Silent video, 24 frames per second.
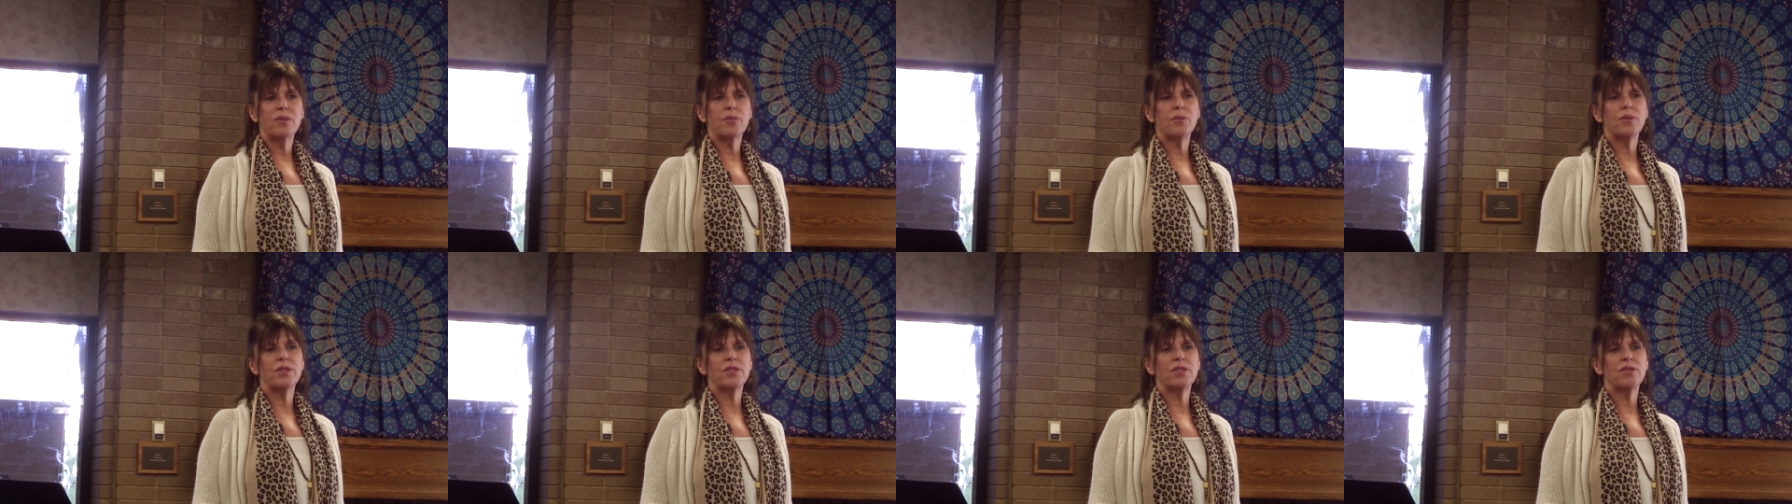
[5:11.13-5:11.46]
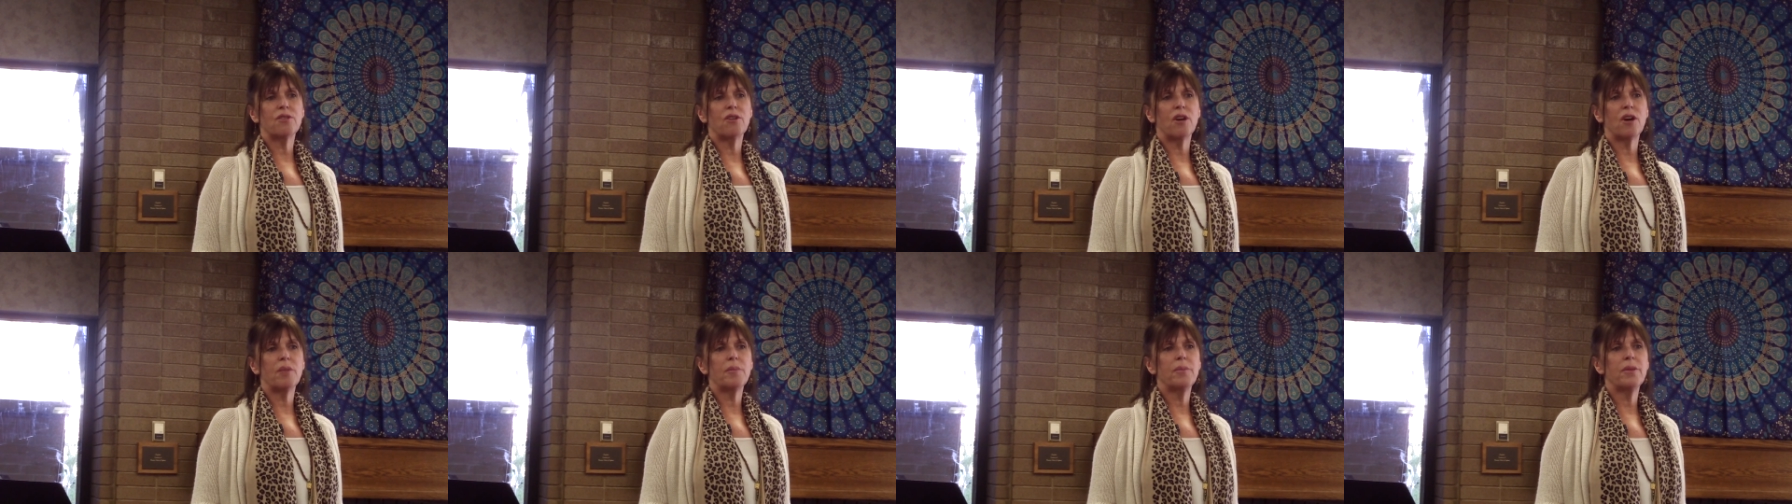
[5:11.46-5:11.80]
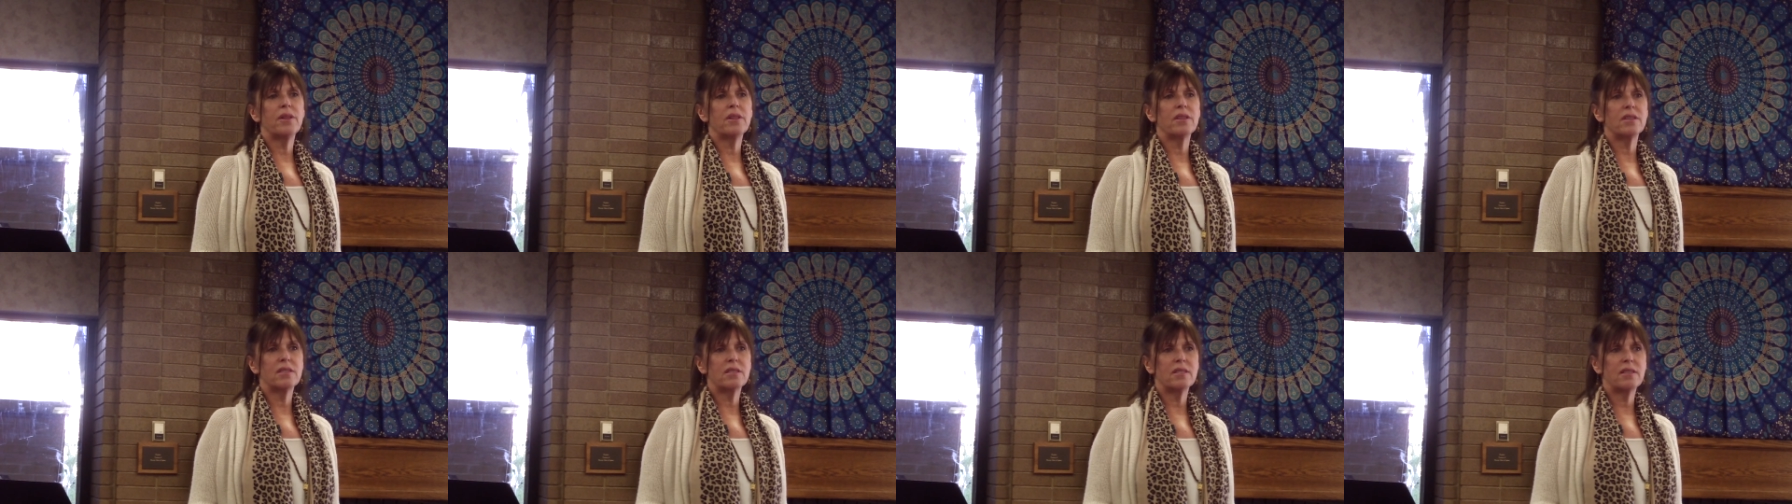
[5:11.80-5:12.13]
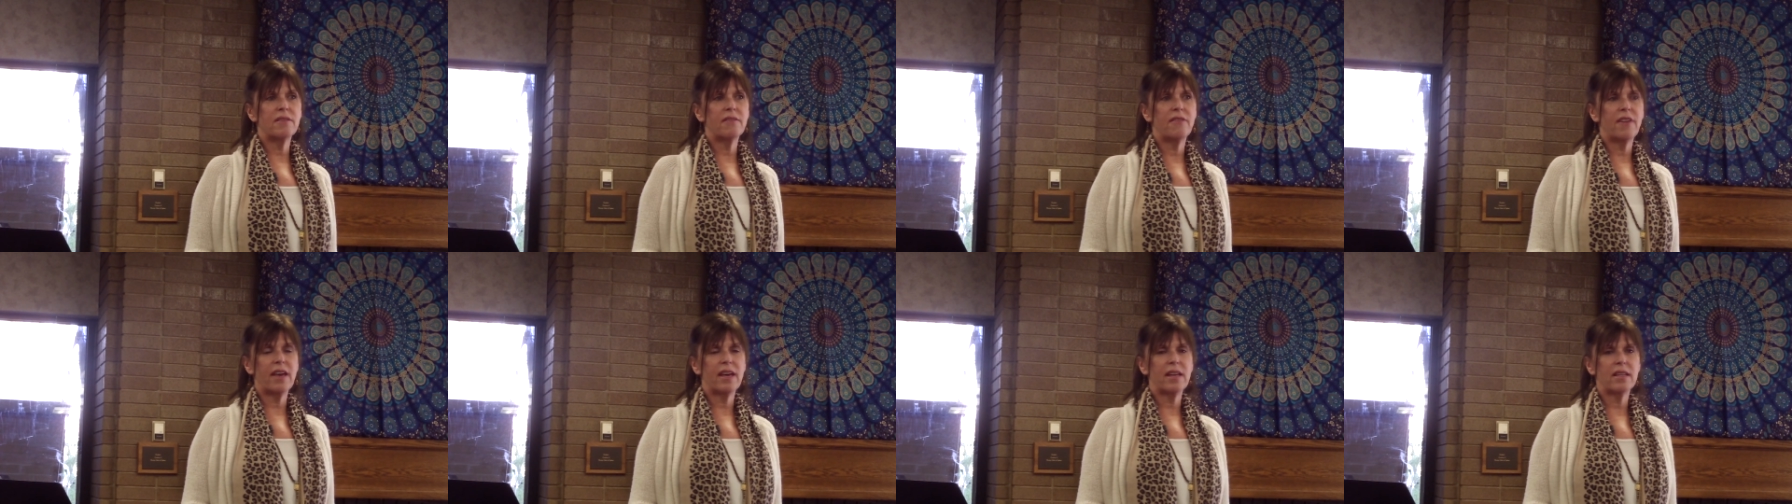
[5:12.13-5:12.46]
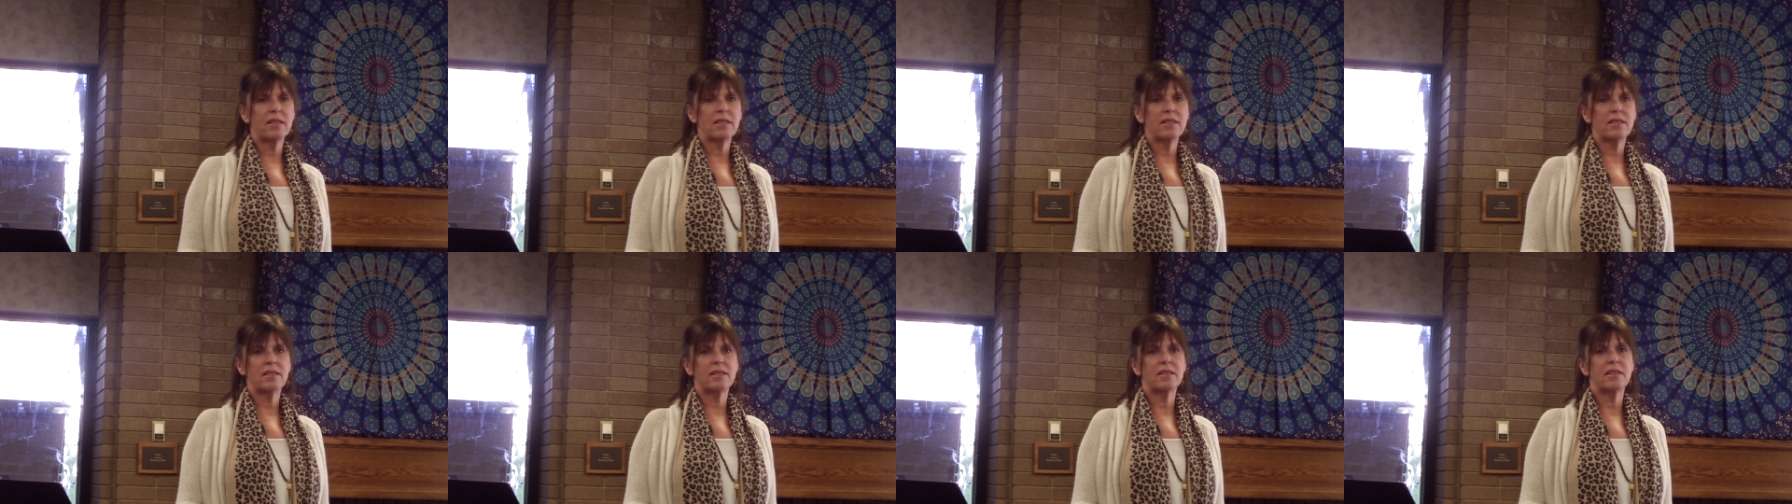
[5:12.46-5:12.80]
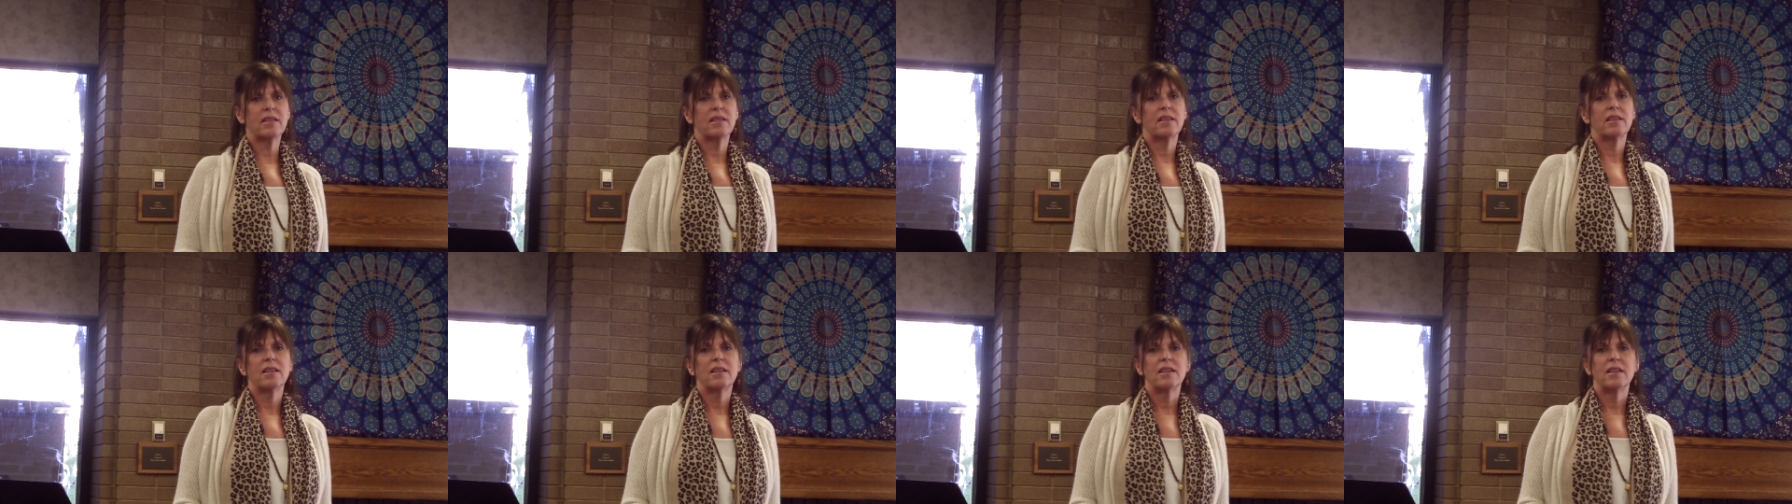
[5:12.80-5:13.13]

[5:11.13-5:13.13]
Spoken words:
the Winter Opulence events,